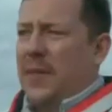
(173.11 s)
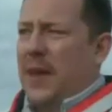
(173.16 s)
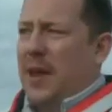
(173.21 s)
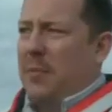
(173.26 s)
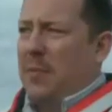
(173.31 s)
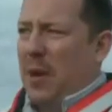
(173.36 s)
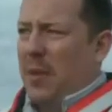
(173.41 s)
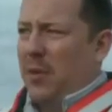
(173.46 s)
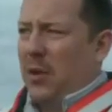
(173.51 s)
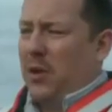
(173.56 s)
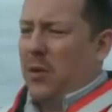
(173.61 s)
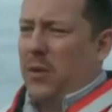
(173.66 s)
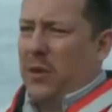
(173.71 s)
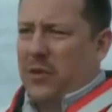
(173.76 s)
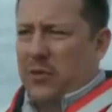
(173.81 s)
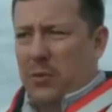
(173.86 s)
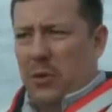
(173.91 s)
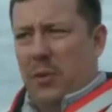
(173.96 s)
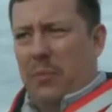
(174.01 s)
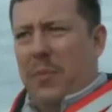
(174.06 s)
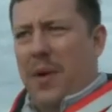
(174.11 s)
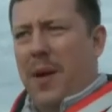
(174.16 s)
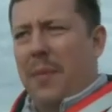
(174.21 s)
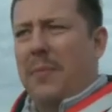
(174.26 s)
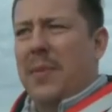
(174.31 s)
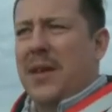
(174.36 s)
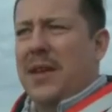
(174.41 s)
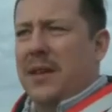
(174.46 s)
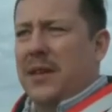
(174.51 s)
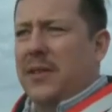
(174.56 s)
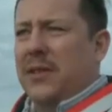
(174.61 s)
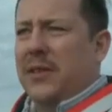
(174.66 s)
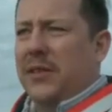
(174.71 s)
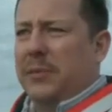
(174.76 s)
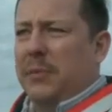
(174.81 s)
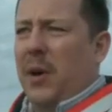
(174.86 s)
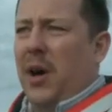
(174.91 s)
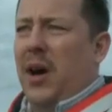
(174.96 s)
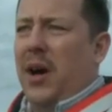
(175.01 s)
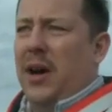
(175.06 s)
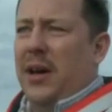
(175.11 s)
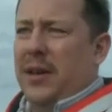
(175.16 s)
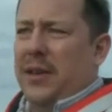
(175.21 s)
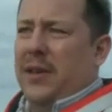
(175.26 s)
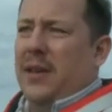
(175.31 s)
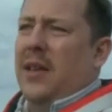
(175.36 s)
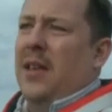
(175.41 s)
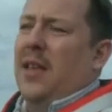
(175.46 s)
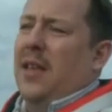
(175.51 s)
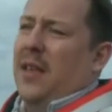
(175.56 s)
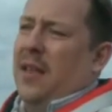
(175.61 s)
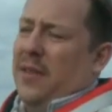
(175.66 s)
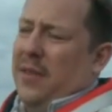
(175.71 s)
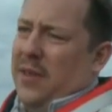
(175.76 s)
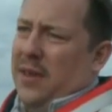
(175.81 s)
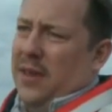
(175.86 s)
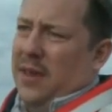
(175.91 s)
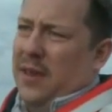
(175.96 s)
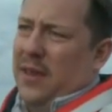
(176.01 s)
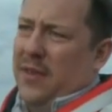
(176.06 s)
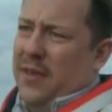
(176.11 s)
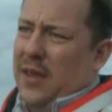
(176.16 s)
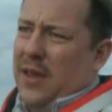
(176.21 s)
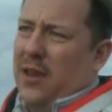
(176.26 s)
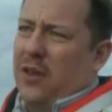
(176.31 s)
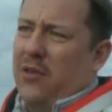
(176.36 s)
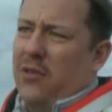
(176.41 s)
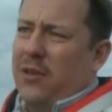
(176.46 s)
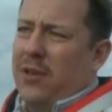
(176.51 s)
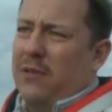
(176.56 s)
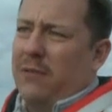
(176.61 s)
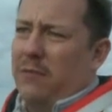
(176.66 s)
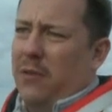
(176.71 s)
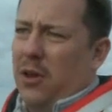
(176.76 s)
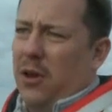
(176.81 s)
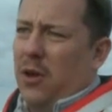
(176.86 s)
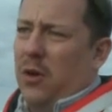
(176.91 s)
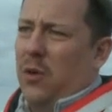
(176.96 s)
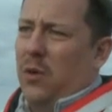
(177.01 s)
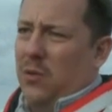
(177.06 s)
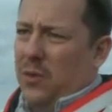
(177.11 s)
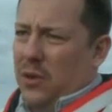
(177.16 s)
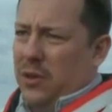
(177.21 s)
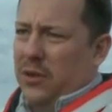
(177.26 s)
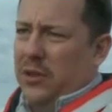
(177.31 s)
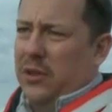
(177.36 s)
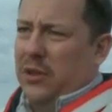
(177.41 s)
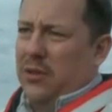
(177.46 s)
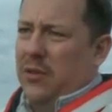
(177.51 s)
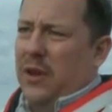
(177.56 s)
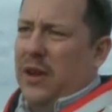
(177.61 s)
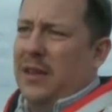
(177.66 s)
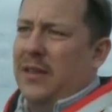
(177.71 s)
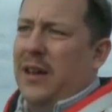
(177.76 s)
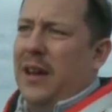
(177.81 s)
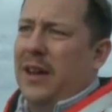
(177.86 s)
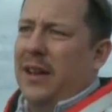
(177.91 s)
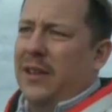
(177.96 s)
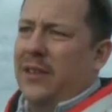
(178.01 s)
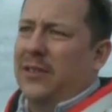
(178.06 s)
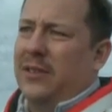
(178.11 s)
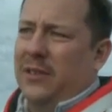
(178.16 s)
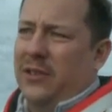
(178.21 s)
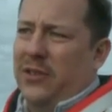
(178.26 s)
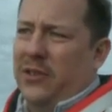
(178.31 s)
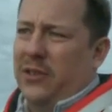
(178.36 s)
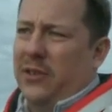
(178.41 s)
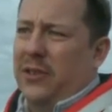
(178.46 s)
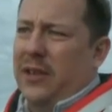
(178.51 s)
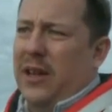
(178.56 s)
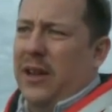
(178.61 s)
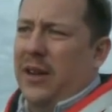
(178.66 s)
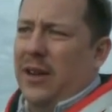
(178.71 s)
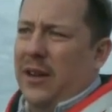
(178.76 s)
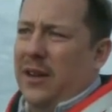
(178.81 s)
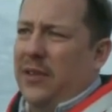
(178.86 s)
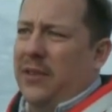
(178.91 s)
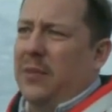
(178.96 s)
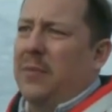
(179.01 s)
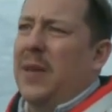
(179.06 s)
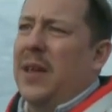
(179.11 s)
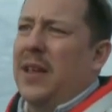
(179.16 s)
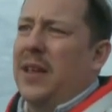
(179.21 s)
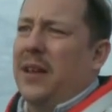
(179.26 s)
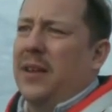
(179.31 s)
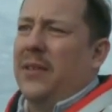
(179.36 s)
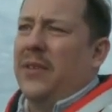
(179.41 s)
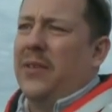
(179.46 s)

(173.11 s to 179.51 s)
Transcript: that Public Works will pump into this pond the, the increased flow will degrade the ice in certain areas and make it